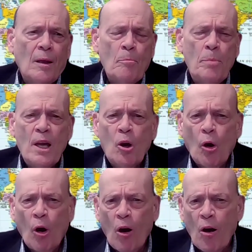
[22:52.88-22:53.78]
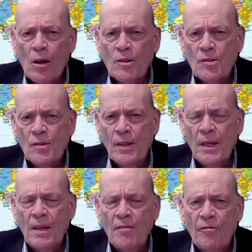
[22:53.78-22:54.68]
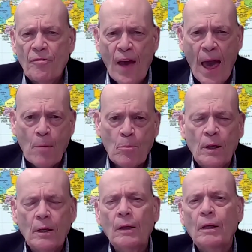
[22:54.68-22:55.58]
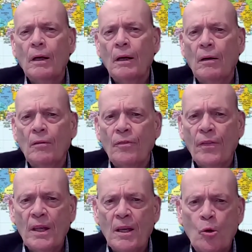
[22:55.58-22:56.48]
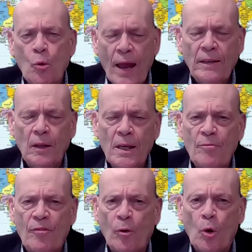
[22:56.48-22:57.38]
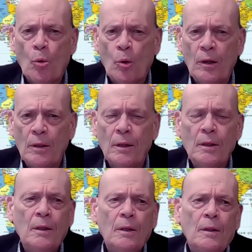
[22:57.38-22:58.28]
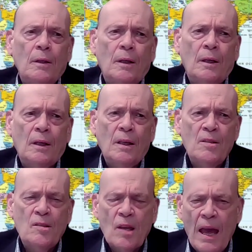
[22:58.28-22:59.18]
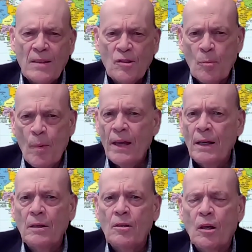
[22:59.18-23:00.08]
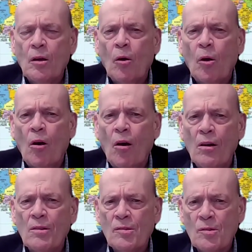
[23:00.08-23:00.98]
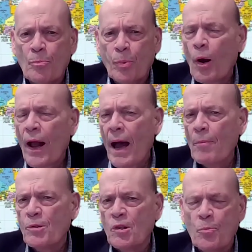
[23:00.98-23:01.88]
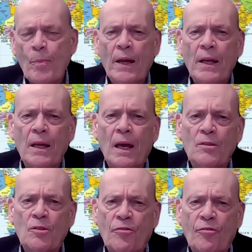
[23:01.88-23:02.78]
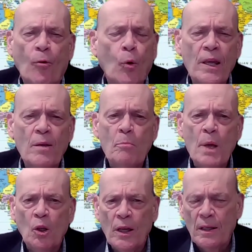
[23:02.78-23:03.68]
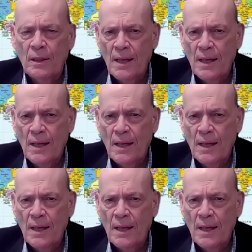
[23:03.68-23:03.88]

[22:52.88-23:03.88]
Because the famine of the Great Leap Forward is estimated to cause perhaps as many as 40 million